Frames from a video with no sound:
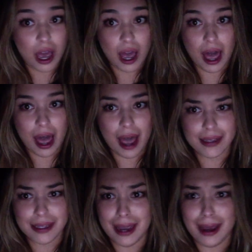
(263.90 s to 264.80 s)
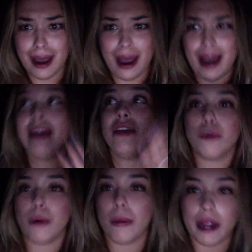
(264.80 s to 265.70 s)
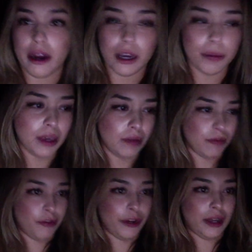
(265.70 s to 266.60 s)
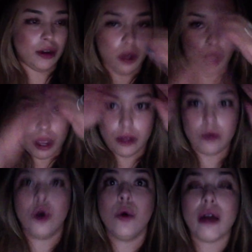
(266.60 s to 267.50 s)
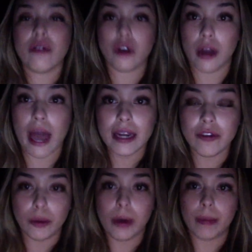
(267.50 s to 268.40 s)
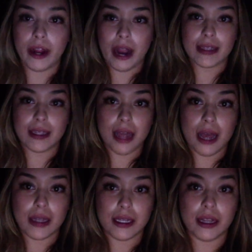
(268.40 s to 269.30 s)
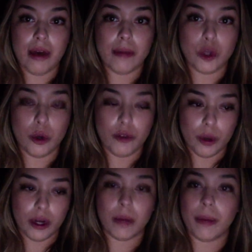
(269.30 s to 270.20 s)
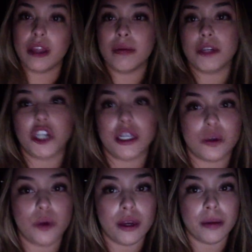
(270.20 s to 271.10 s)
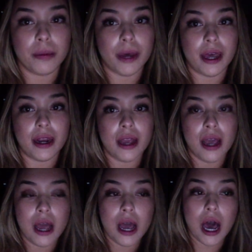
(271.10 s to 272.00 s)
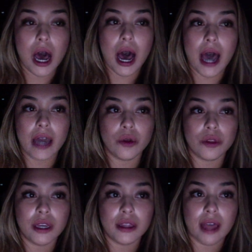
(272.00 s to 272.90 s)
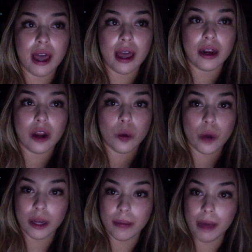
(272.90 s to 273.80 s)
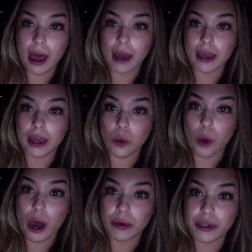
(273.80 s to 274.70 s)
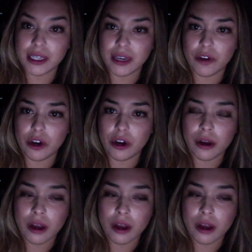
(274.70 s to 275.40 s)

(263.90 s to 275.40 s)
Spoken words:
as any football player, it could be freaking whoever, any football player has a lot to live up to if you want to compare them to Jason Witten. But I don't think that a running back and a wide receiver